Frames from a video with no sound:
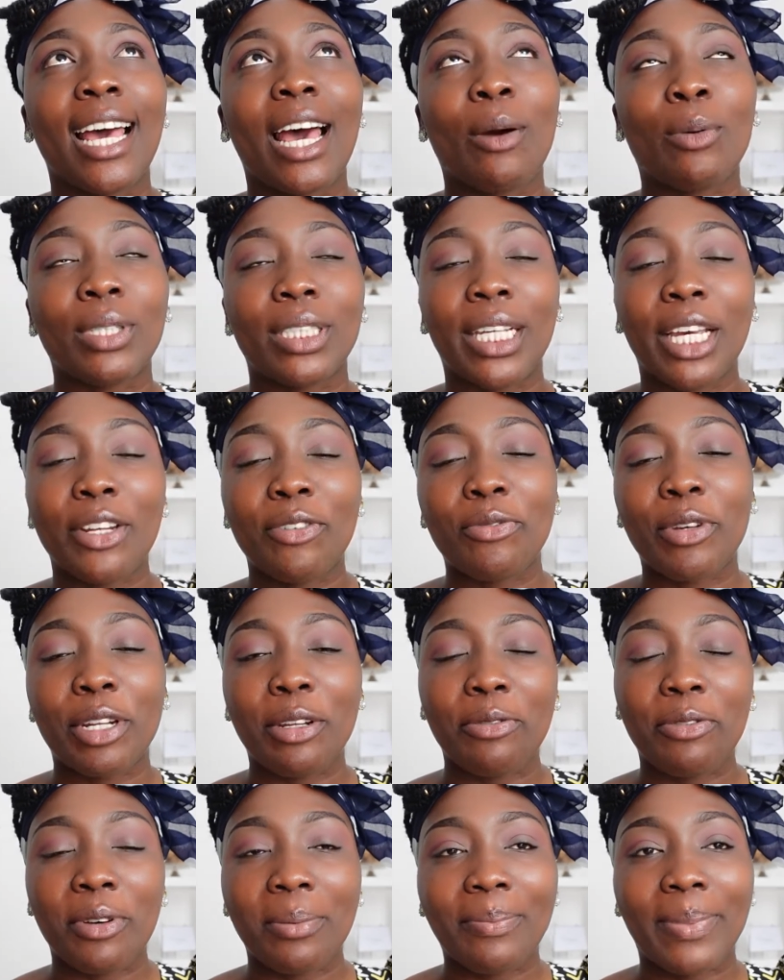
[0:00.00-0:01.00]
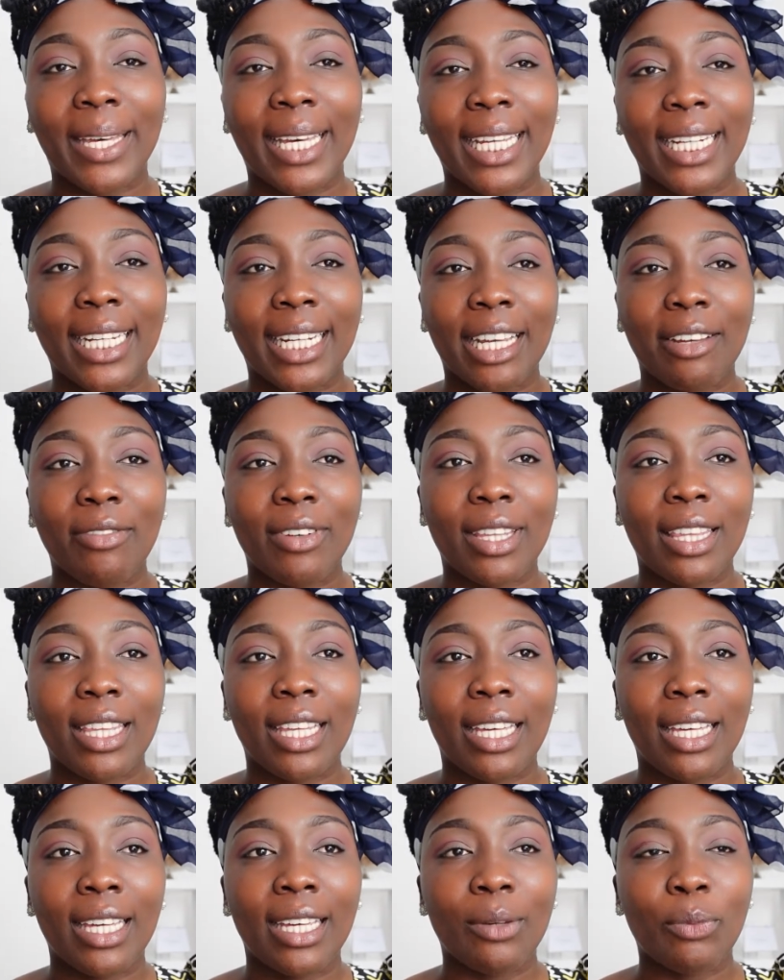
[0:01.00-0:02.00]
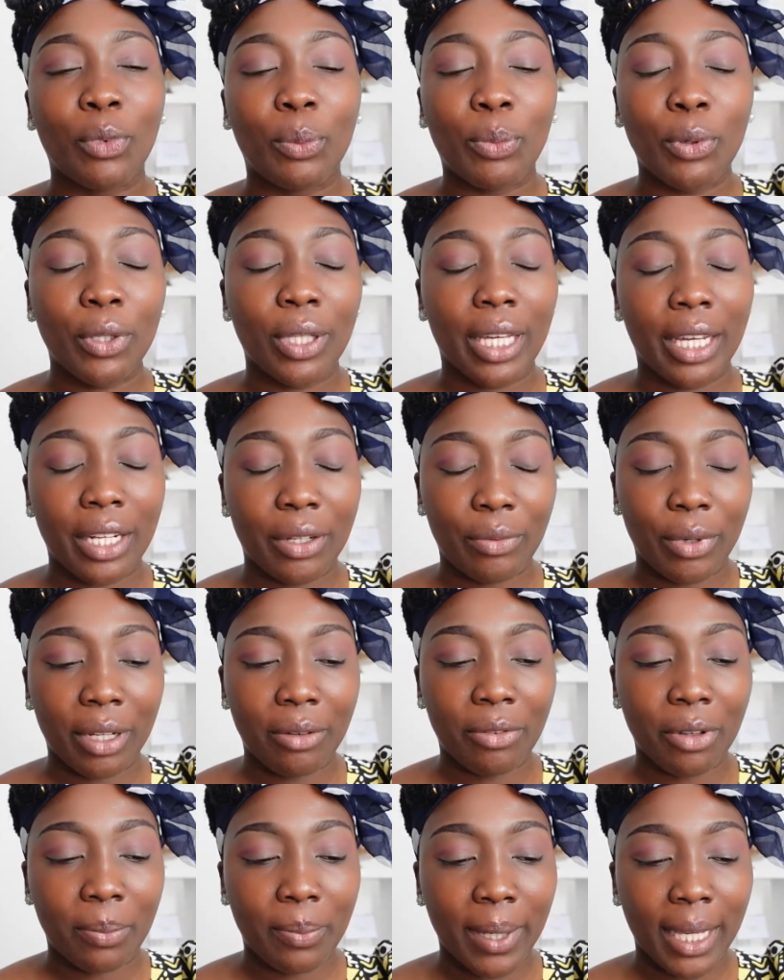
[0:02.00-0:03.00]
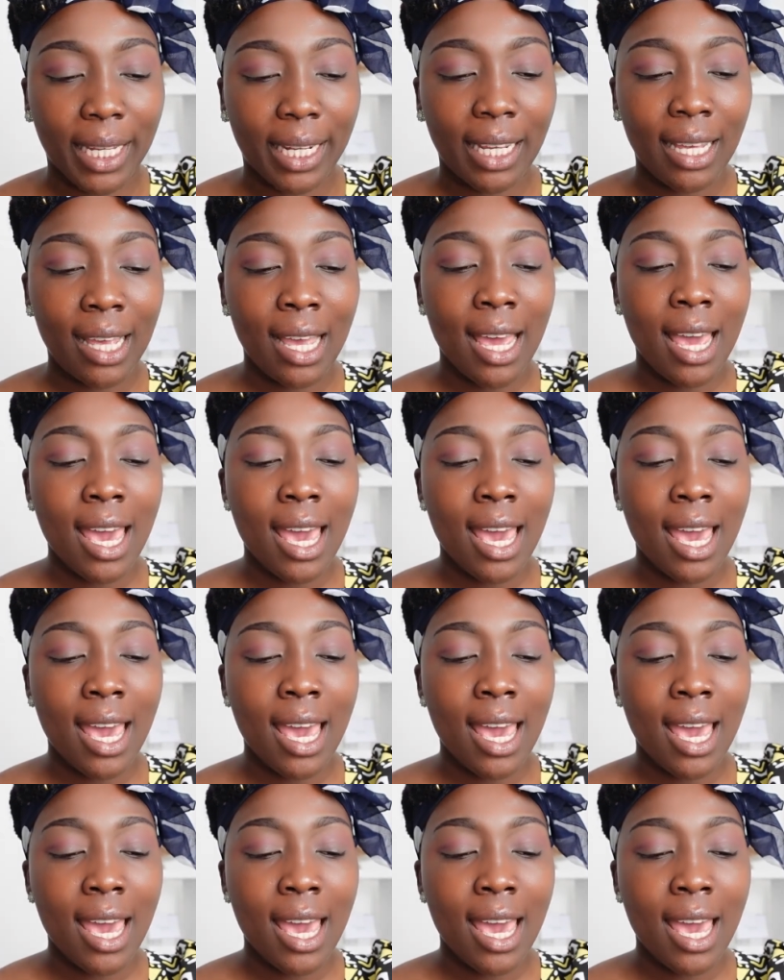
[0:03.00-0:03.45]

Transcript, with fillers: I was getting ready for bed and everything. We we're both getting ready for bed.